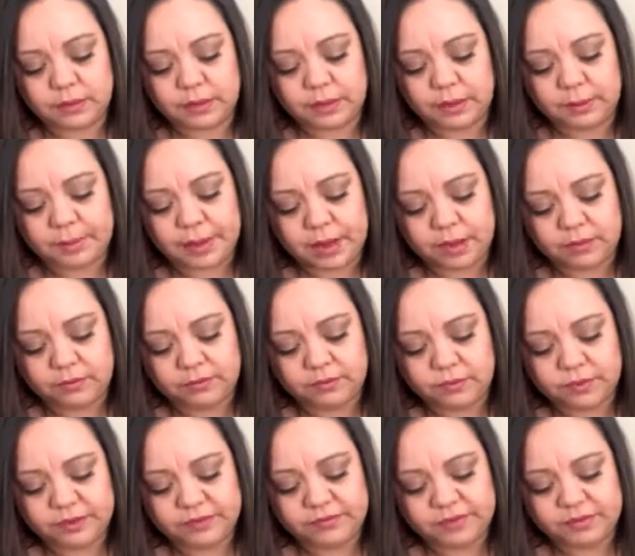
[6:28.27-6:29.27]
about
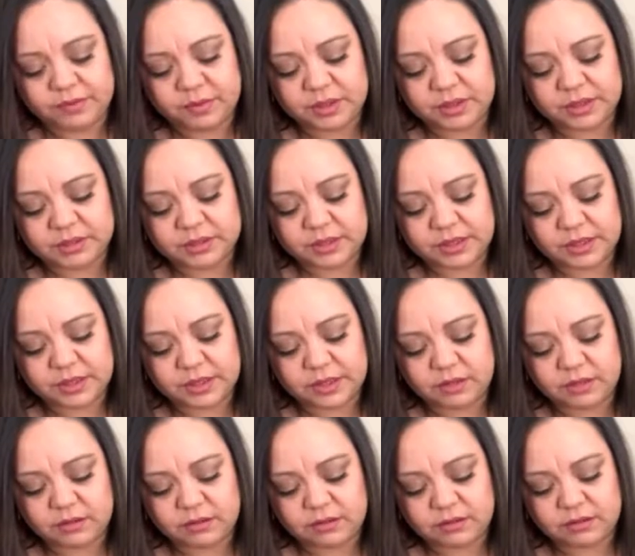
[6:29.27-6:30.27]
45 minutes, I
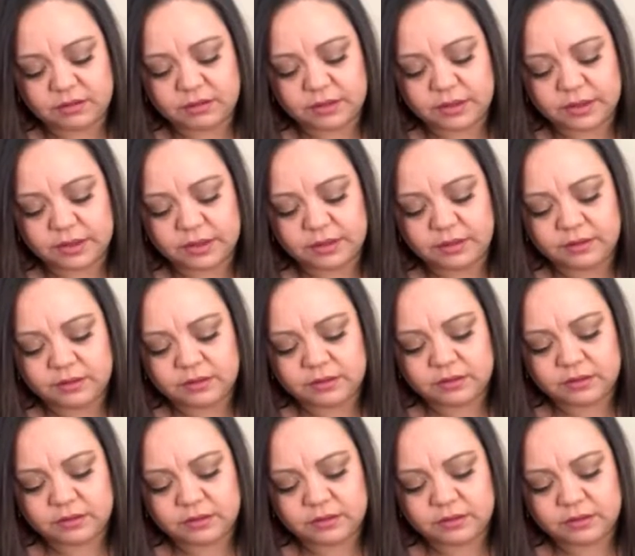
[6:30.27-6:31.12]
think, or 30